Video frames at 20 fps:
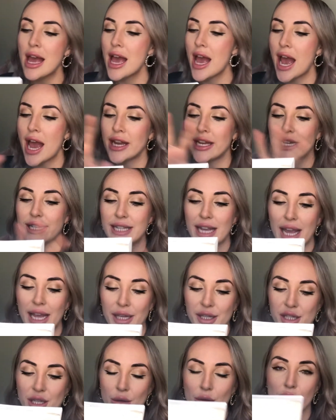and it
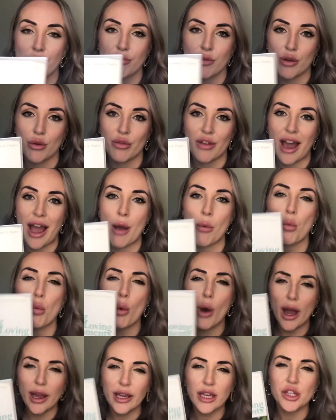takes you through that and
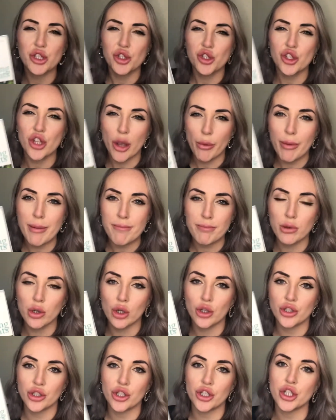why it's so
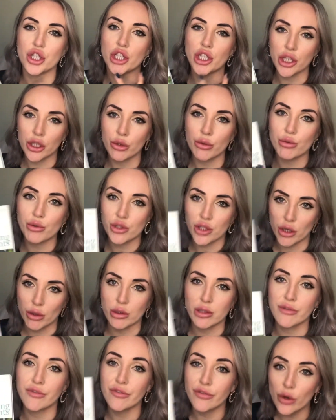important to use those
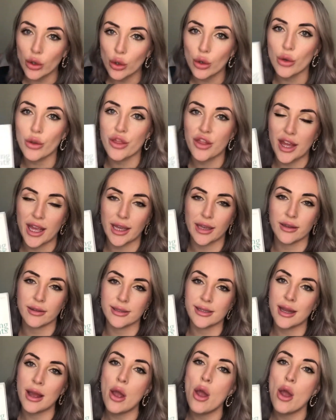four things